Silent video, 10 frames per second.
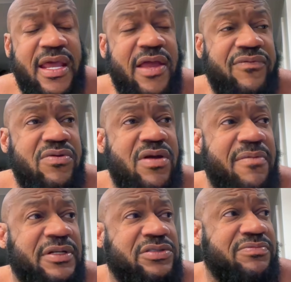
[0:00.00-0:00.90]
if you
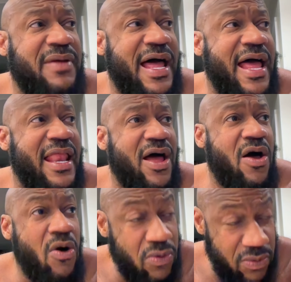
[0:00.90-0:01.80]
come into my
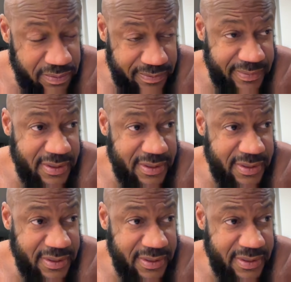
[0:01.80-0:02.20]
home